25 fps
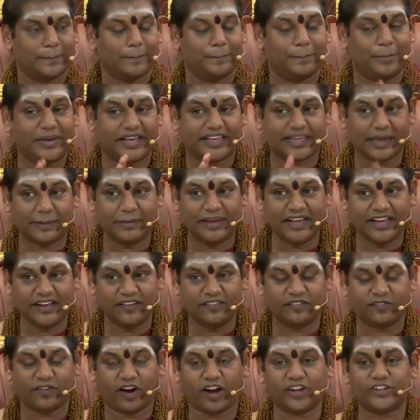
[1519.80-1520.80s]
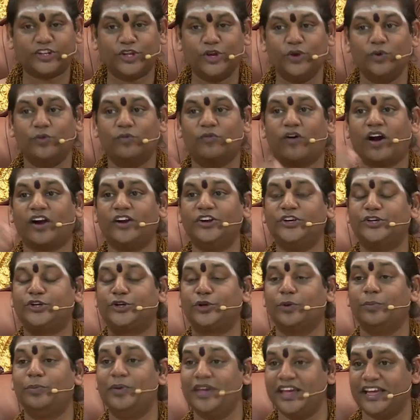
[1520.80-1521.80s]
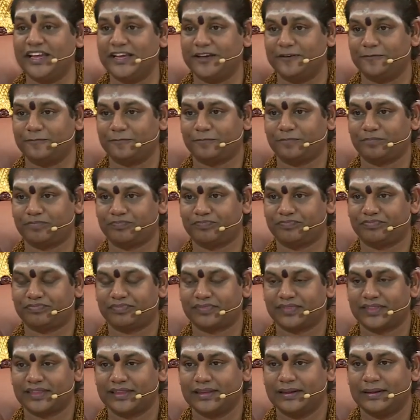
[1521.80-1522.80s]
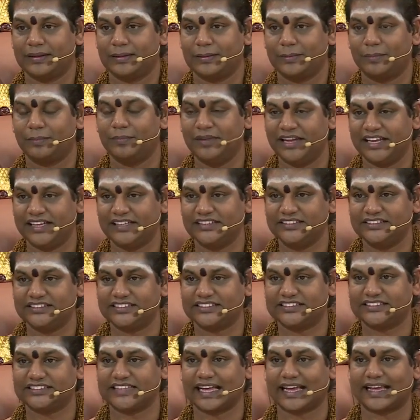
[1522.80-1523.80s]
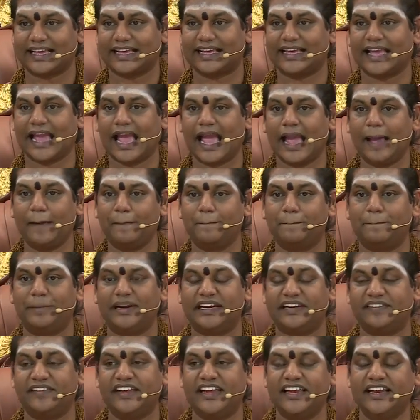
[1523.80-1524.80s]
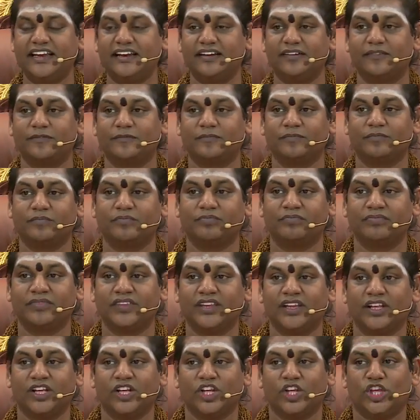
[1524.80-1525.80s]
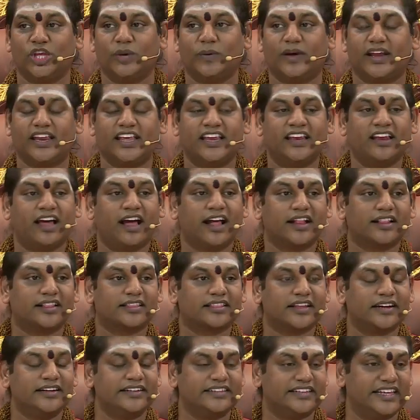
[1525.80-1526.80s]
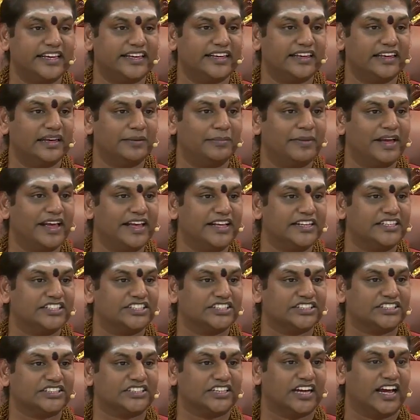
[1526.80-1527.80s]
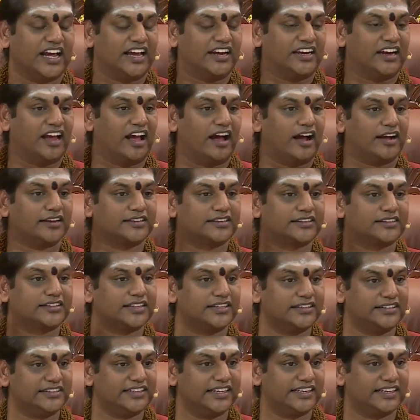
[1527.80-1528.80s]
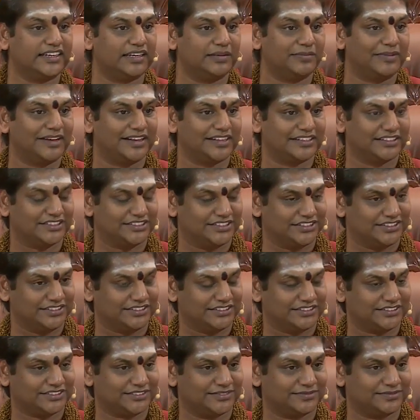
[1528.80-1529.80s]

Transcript: becoming what you want to be. Means the gap between your inauthentic image and authentic image.